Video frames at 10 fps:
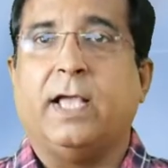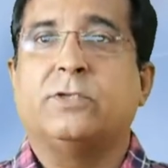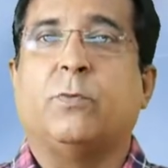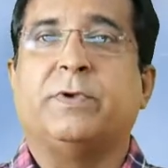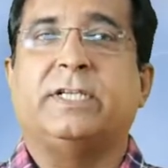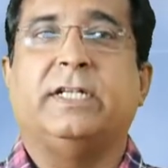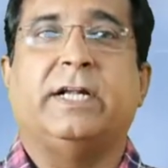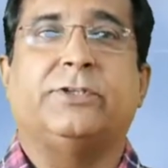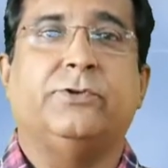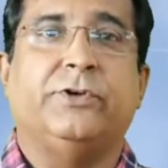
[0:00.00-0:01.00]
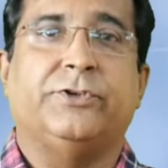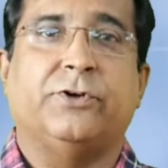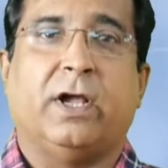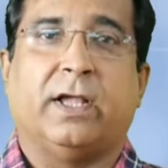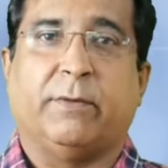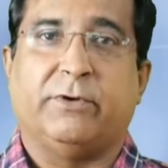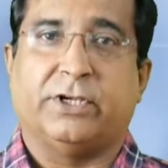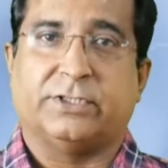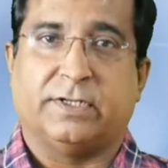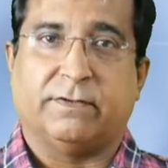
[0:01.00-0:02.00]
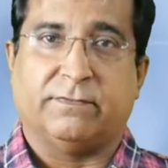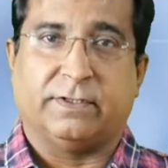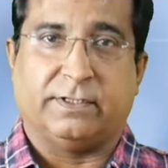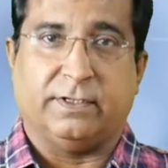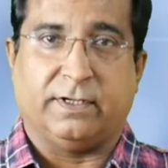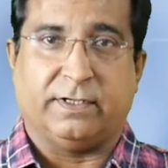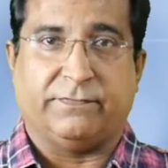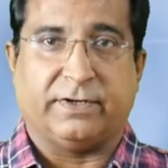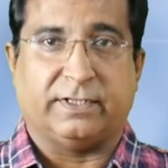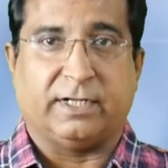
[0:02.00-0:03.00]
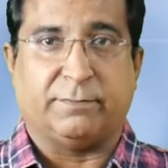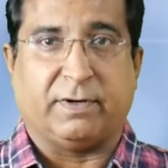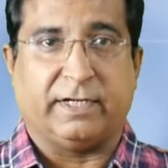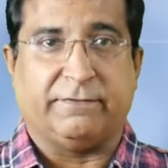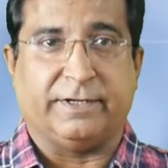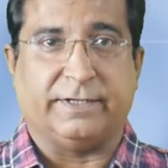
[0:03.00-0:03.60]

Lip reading: as OPC lets you enjoy communication with different third party